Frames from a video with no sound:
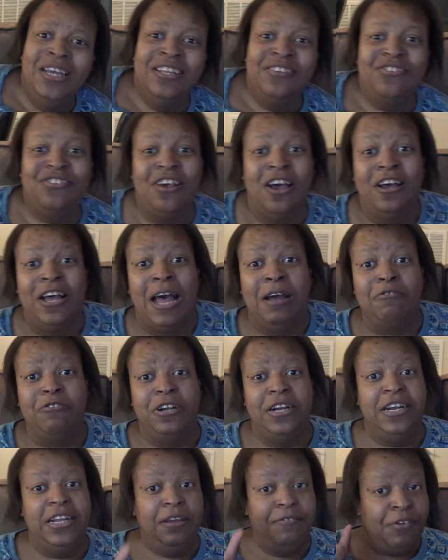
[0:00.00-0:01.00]
So I'm
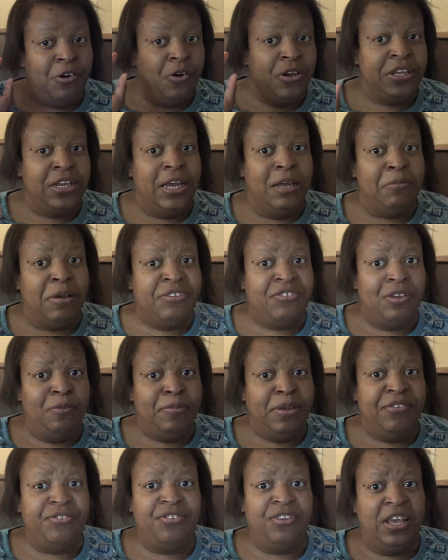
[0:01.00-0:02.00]
going to leave it on
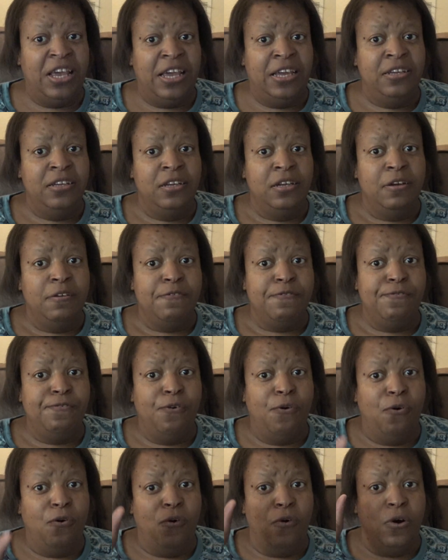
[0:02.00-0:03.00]
MSNBC
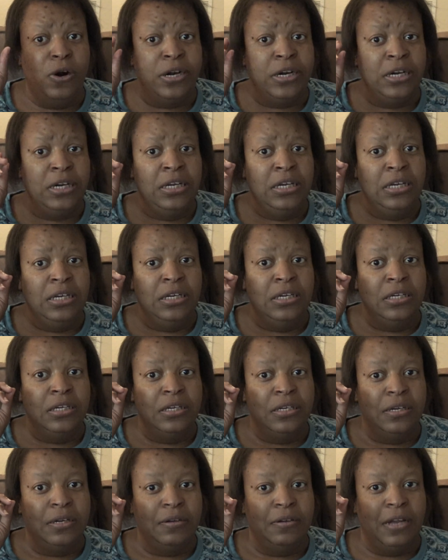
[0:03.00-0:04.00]
for
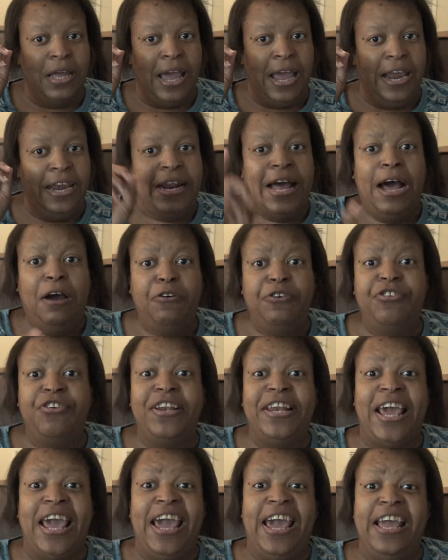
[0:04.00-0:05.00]
8 hours
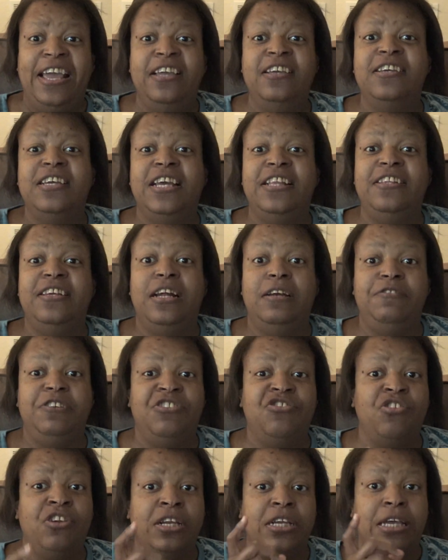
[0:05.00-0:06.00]
a day, and then I'm
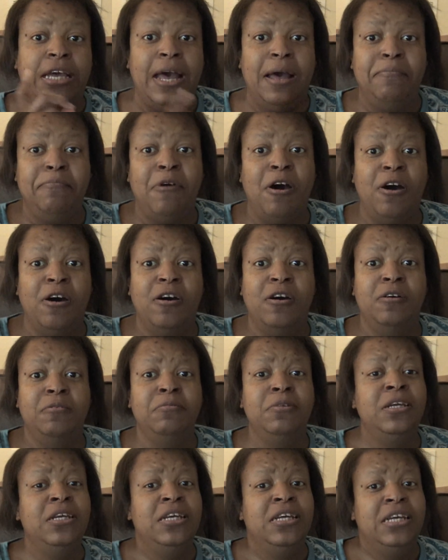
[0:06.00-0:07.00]
just going to come
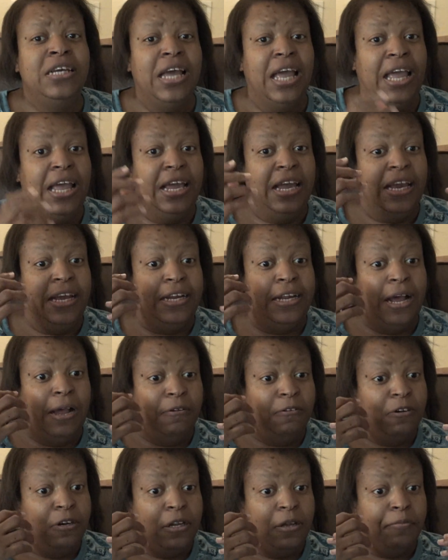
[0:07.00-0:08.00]
home, and
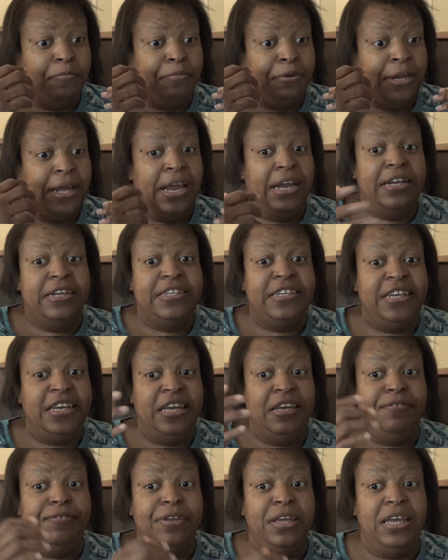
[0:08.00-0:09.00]
I'm going to play the
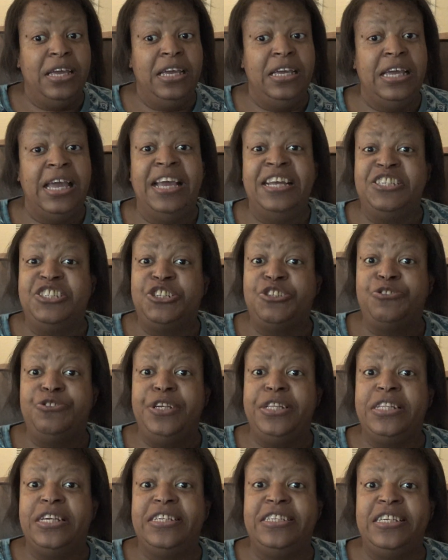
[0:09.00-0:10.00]
TV and
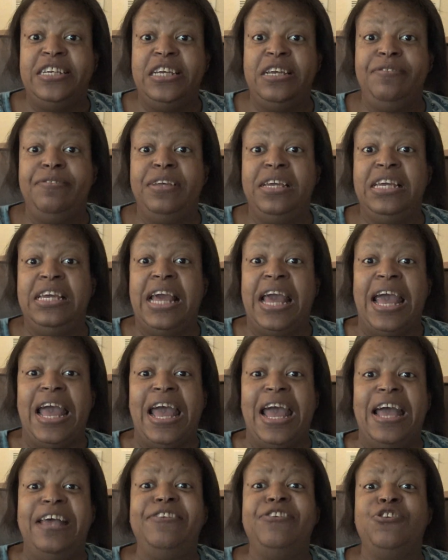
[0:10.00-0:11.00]
treat the TV
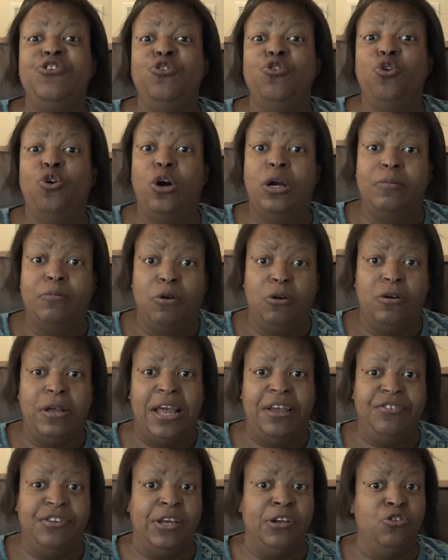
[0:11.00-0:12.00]
as normal,
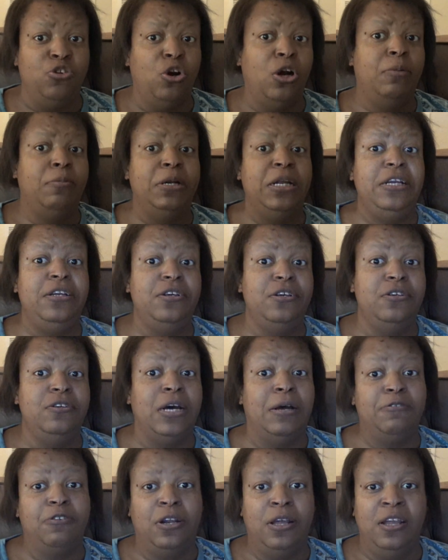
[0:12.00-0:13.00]
as I normally
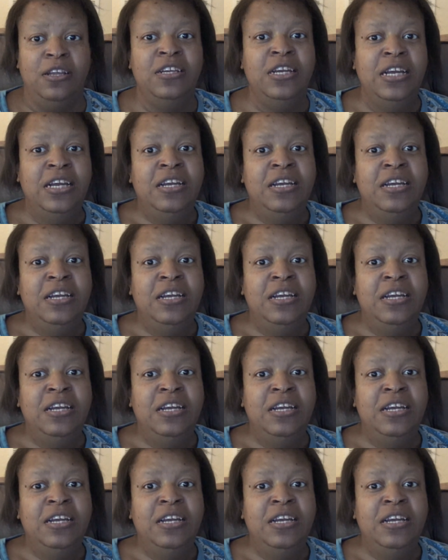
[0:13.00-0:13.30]
do. I'm going